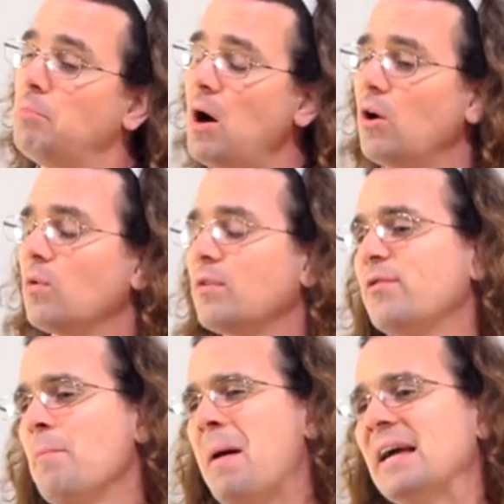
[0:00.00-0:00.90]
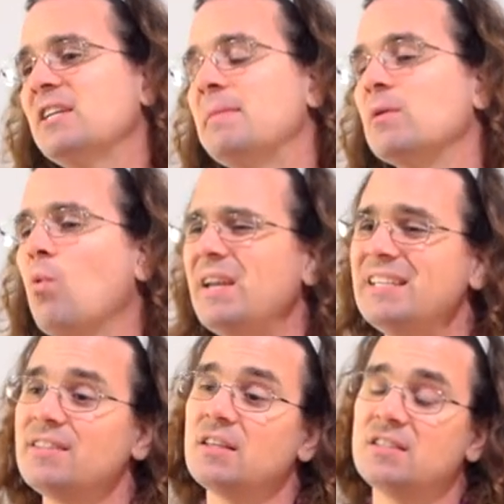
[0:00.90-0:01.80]
Bo, remind me, what
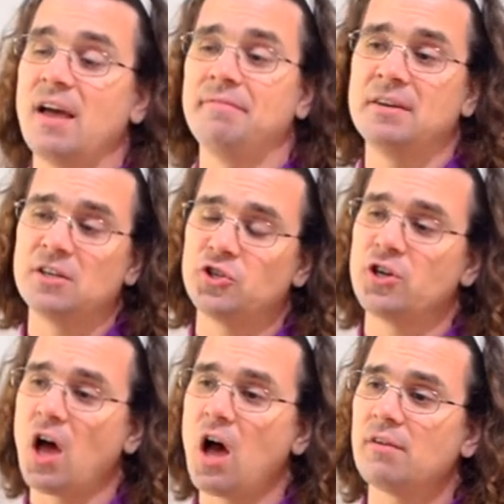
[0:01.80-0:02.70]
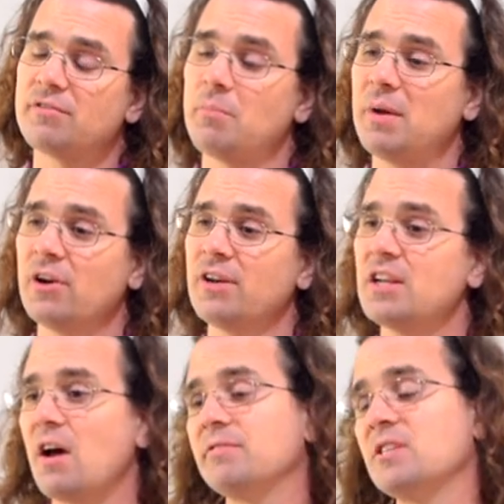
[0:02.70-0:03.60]
is the definition of the
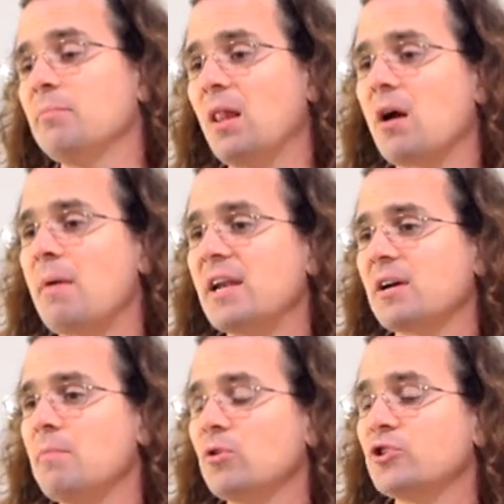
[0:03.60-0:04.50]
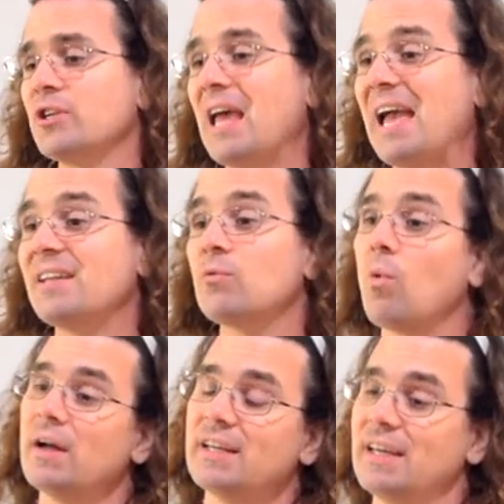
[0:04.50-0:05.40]
period of simple harmonic motion and
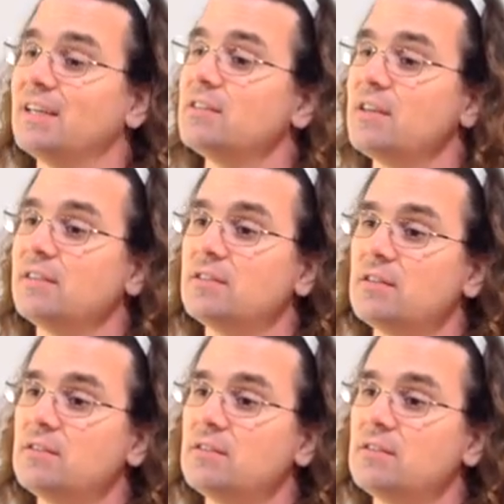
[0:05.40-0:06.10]
what is its